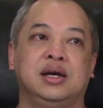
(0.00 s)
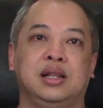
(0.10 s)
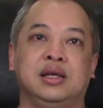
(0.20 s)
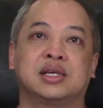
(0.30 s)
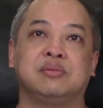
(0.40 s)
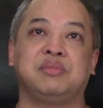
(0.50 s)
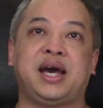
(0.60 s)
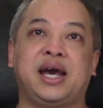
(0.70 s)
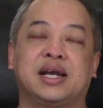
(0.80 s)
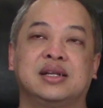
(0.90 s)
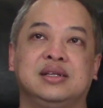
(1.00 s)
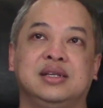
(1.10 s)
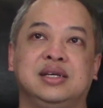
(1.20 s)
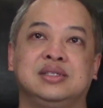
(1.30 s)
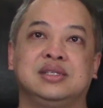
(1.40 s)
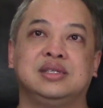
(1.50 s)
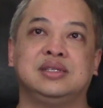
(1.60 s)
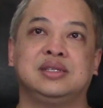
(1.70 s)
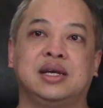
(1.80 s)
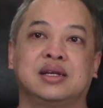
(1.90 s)
Looking back at this,
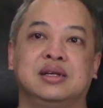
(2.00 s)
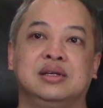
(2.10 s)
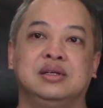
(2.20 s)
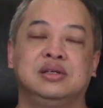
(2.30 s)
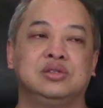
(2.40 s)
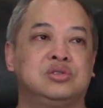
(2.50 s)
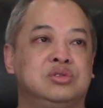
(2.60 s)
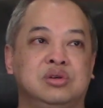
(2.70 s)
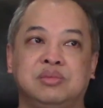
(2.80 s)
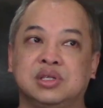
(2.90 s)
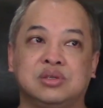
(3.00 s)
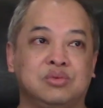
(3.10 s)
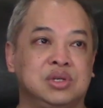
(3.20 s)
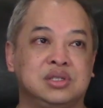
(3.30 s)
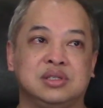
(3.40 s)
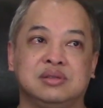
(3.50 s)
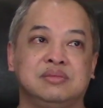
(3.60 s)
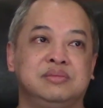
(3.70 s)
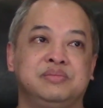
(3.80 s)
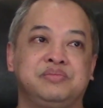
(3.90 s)
it's like so much wisdom.
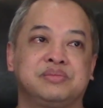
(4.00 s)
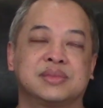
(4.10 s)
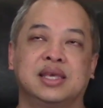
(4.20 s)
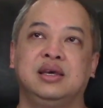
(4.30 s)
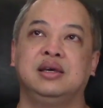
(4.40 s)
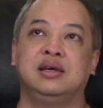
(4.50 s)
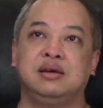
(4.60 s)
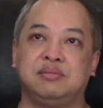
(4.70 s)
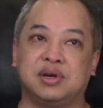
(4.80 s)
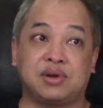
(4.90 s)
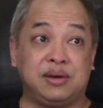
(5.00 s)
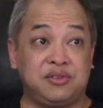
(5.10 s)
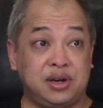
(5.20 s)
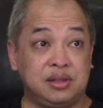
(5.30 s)
My grandfather